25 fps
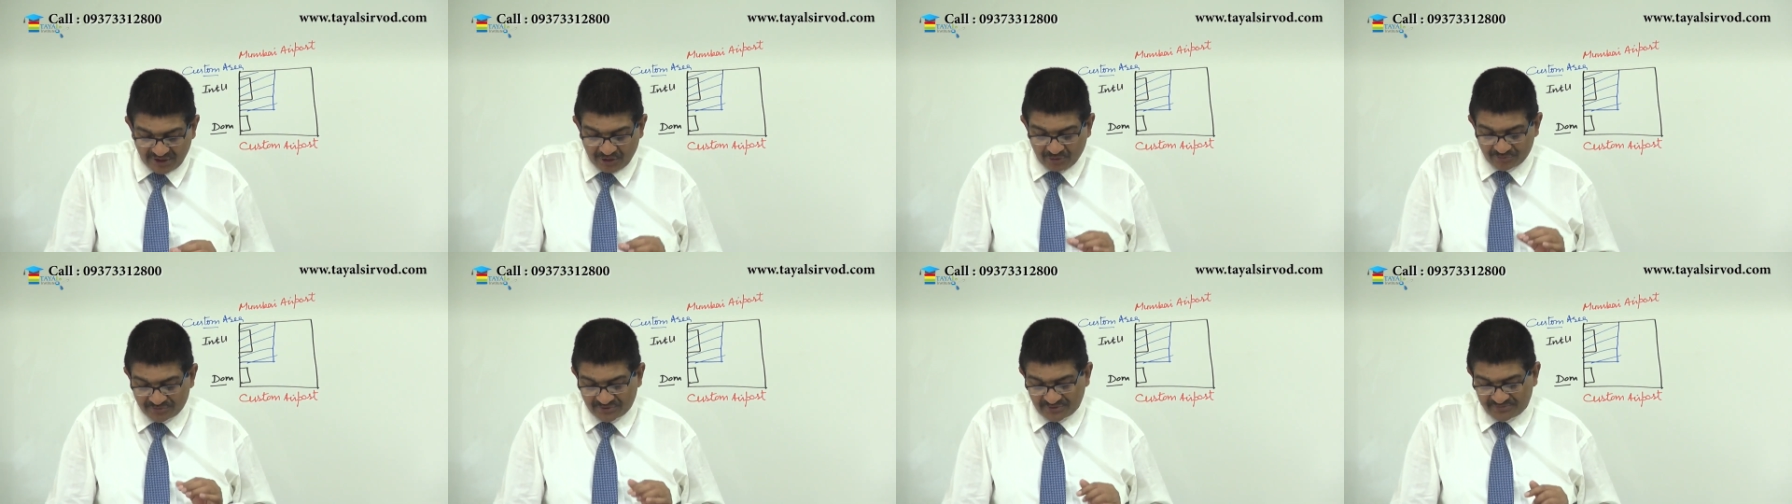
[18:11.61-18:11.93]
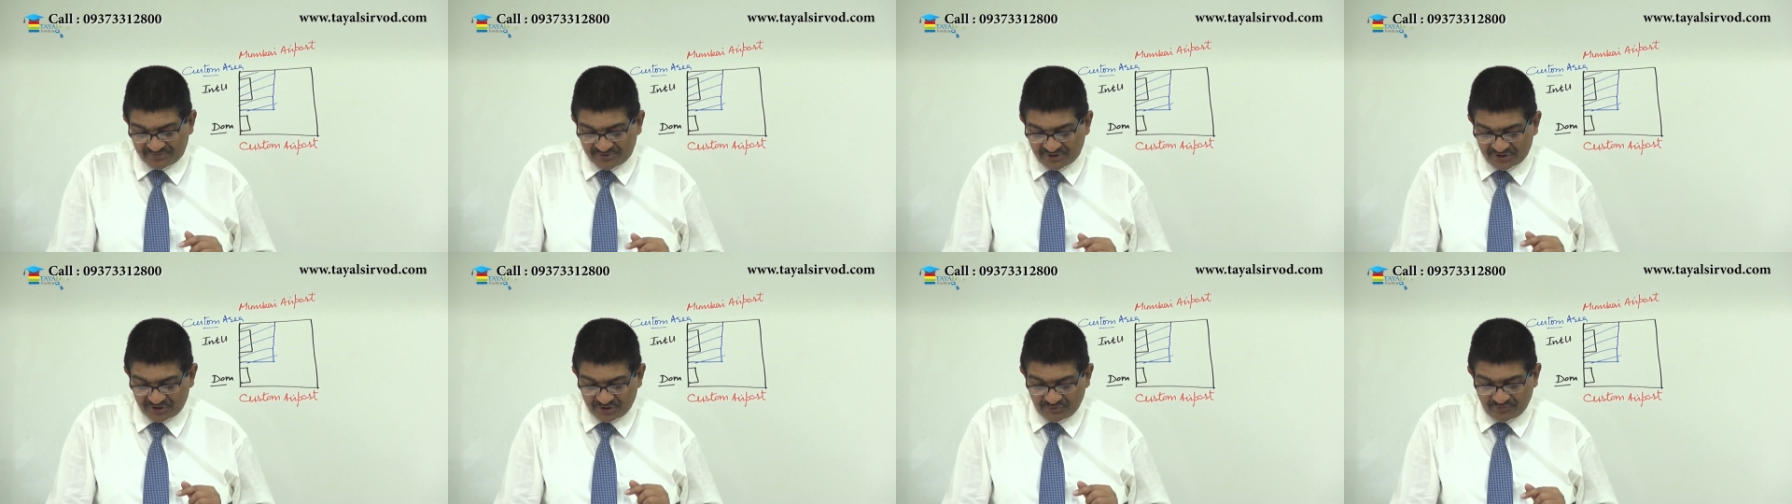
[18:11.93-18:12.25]
E of
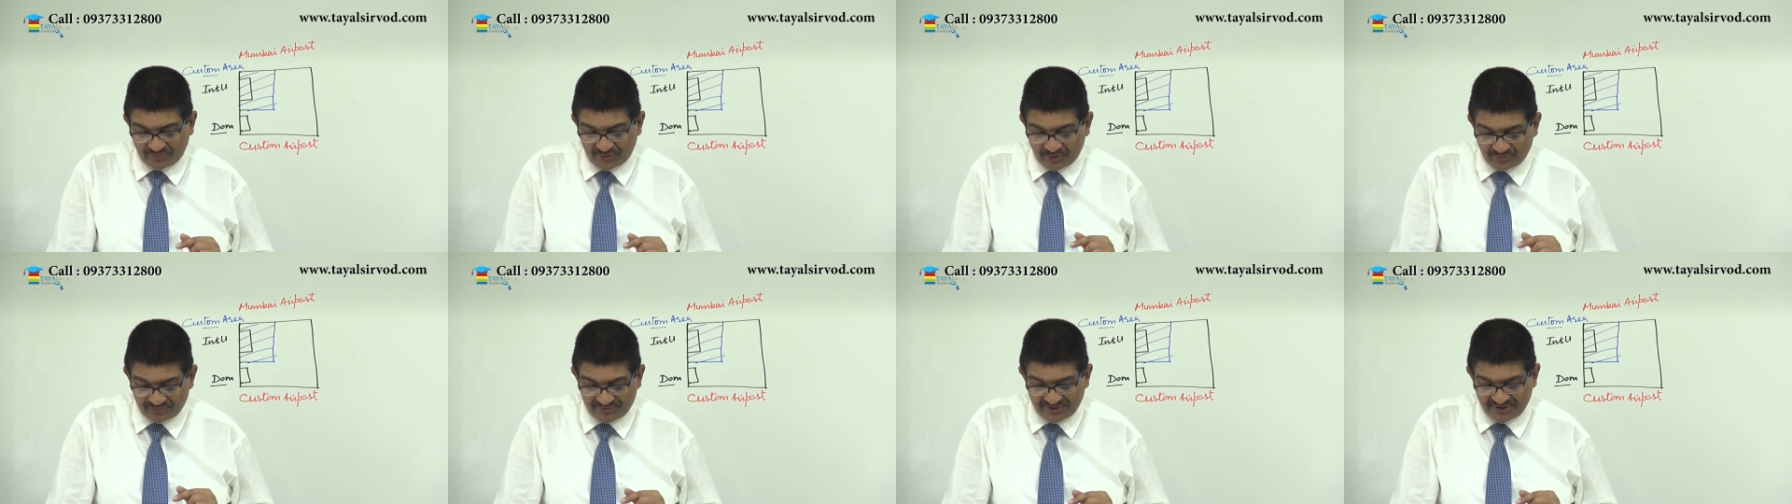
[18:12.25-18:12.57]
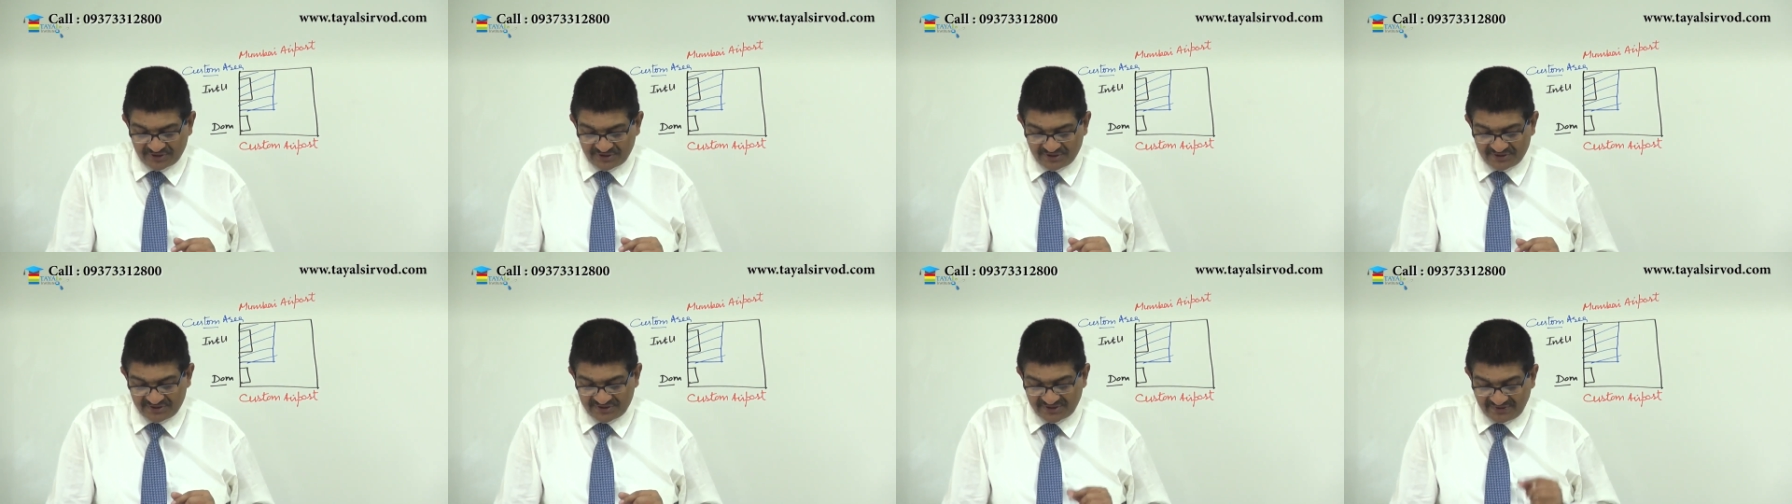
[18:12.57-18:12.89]
subsection 1 of
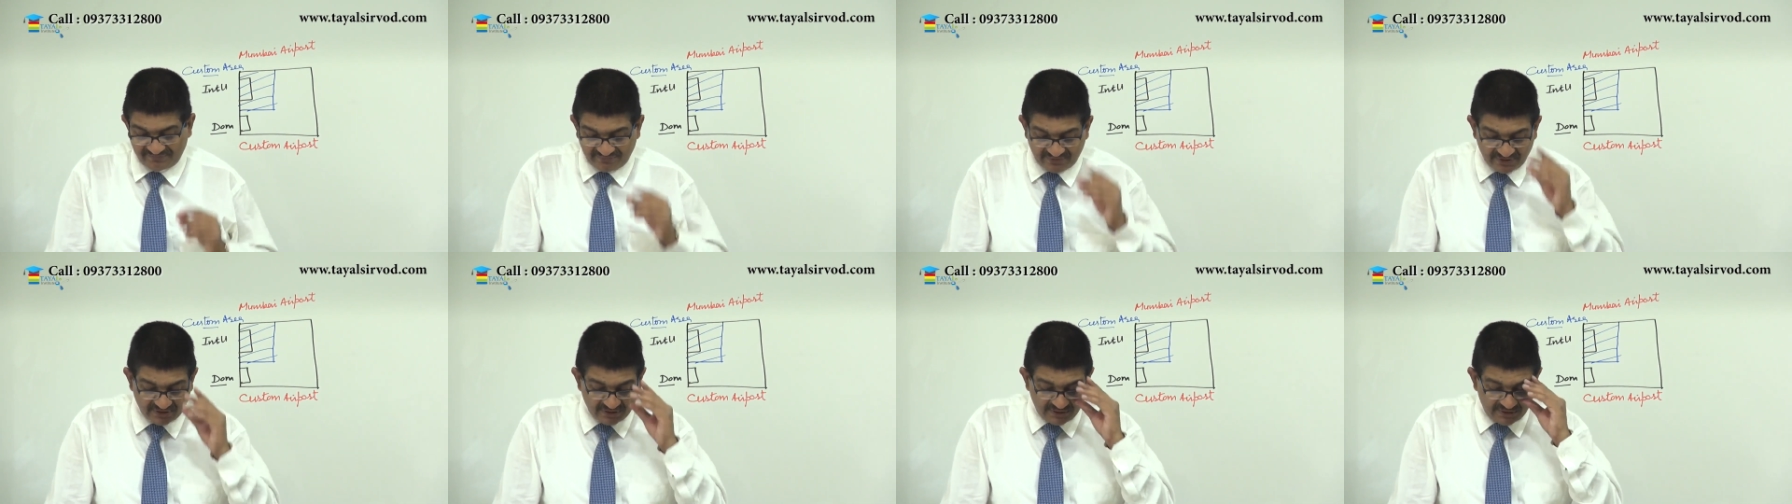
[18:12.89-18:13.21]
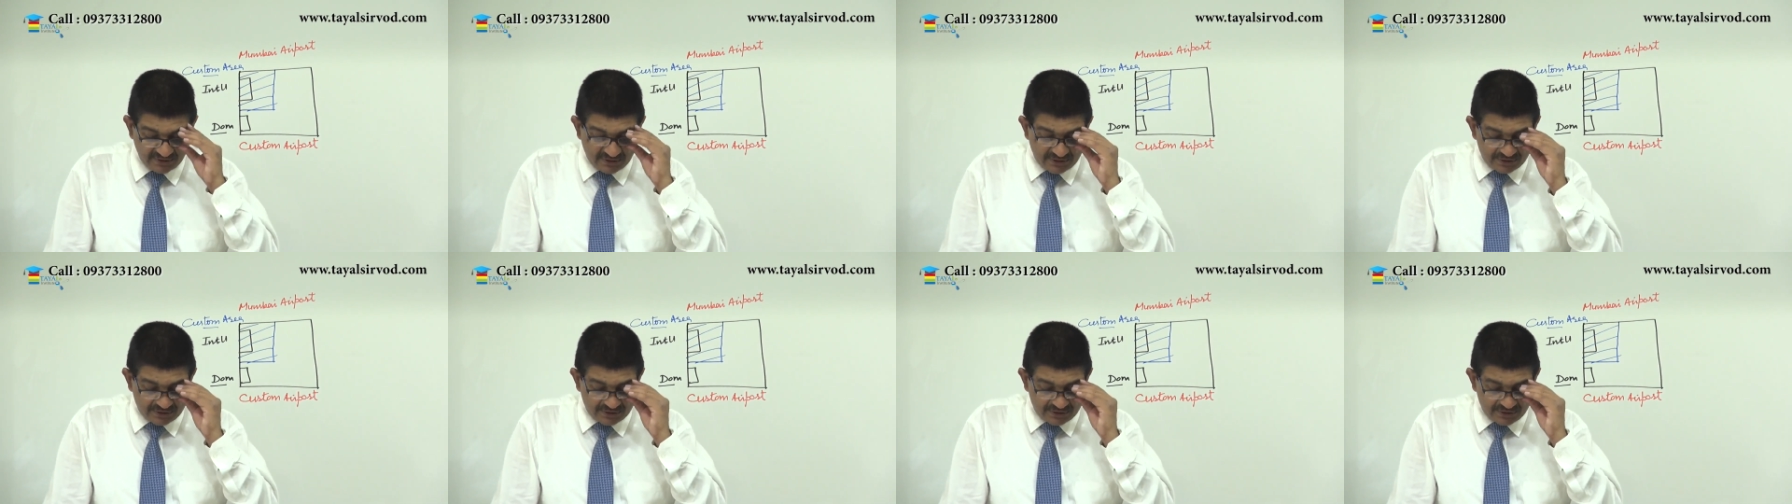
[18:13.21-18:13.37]
section 7.